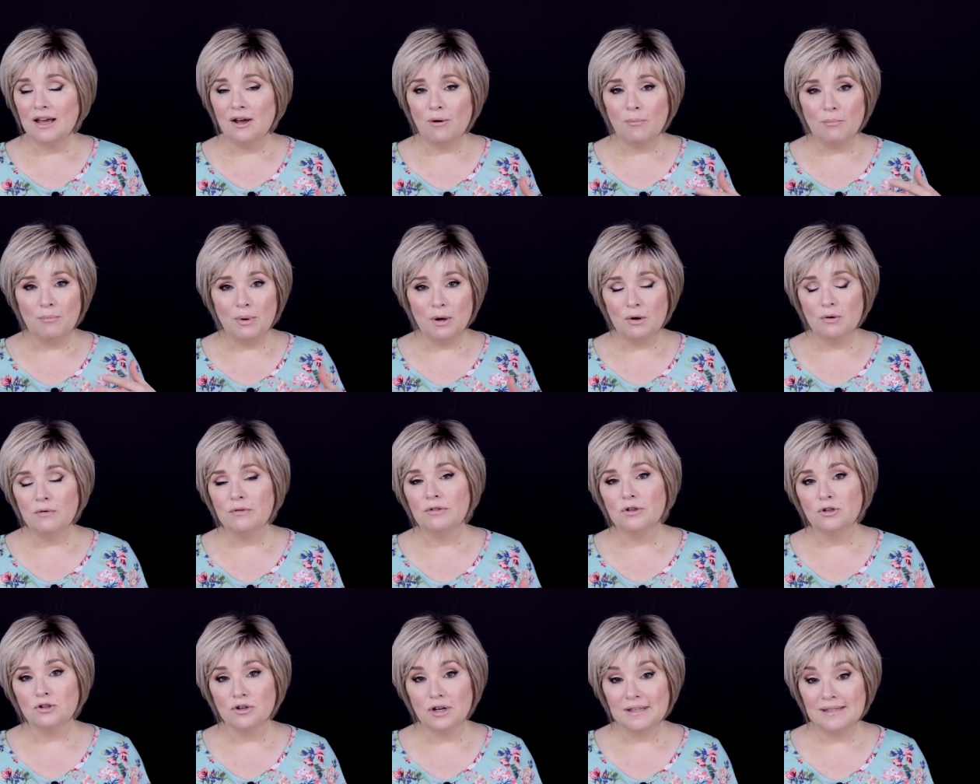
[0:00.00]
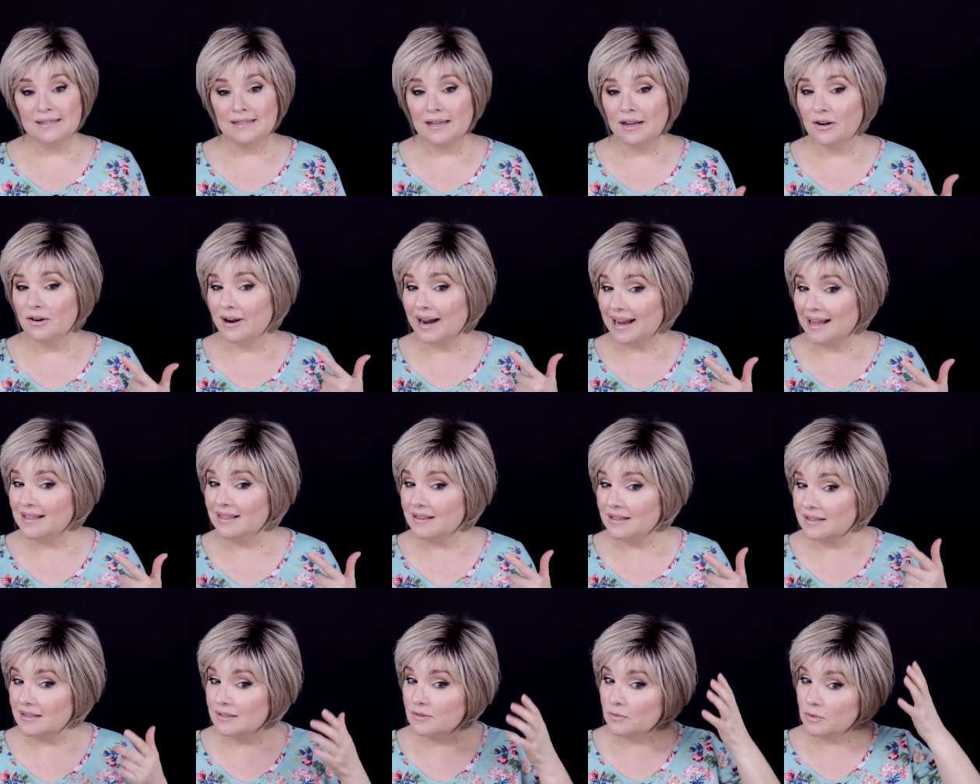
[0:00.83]
both the Trendsetter and
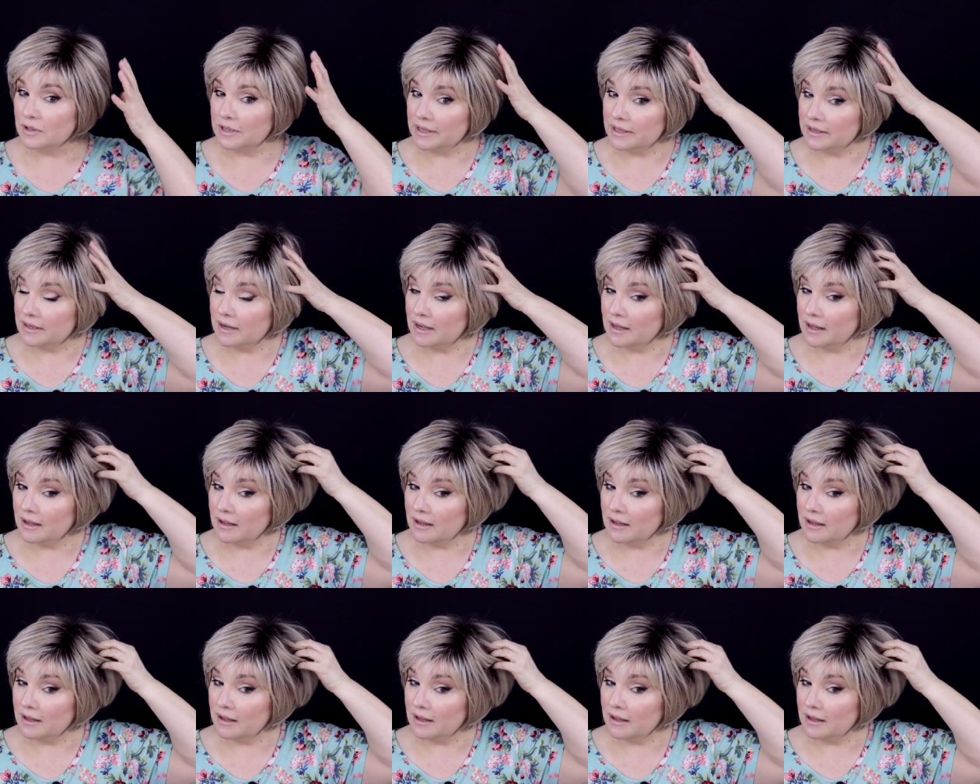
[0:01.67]
this one,